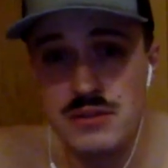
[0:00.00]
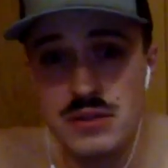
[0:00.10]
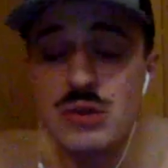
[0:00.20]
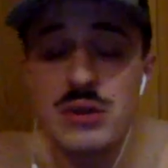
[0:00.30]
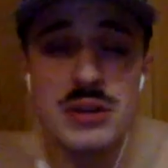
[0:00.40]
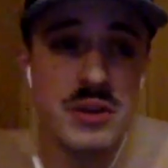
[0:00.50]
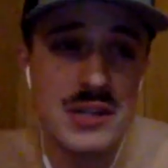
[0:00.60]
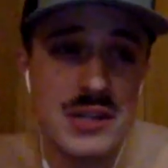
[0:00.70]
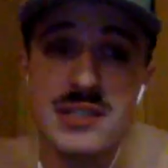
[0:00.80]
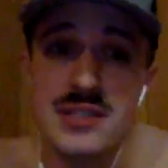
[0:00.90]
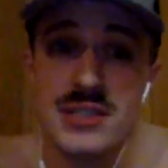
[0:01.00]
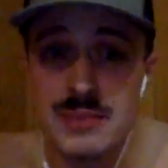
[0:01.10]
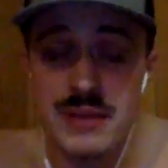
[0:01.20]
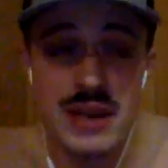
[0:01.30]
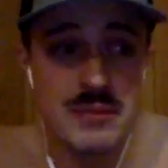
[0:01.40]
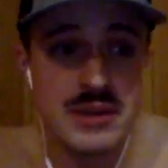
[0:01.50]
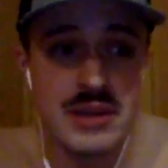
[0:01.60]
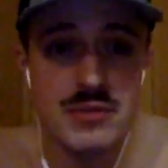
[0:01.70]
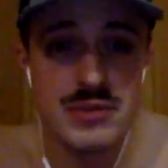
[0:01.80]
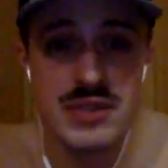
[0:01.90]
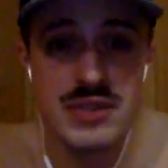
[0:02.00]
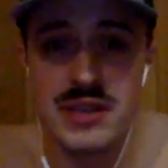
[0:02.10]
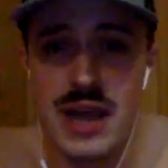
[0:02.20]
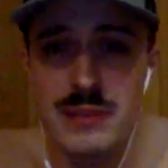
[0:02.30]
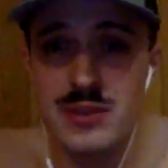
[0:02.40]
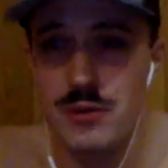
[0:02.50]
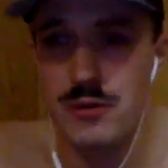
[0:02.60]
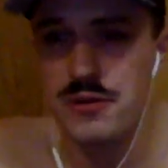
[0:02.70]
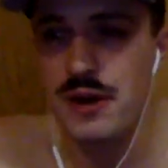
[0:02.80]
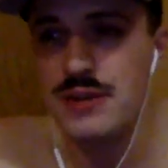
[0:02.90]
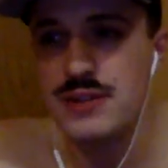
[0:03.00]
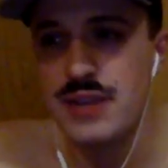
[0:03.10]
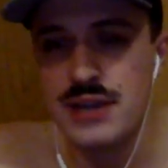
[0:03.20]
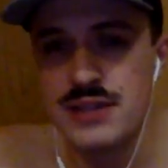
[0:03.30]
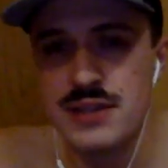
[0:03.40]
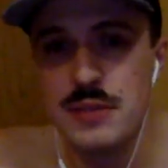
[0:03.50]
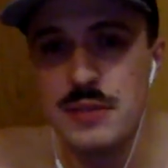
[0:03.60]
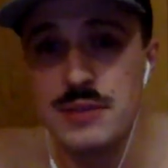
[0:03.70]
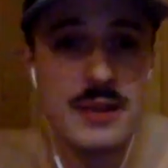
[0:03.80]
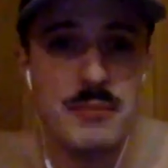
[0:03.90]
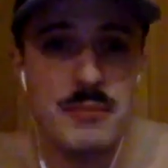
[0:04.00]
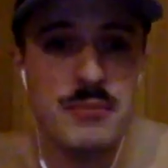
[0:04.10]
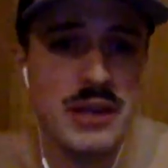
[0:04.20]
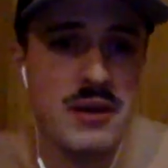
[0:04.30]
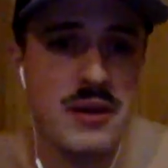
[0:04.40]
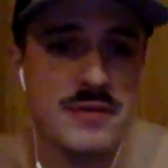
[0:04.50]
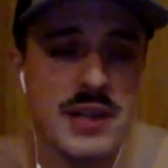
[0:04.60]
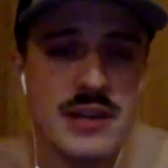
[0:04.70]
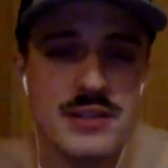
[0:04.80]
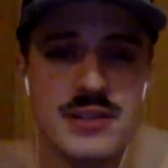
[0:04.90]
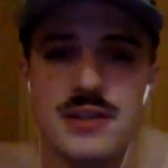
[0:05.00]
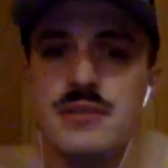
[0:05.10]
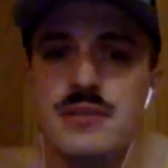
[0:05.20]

you can talk to Zach, man. I mean, he was the top scorer on Zach's team, and Zach made playoffs last year.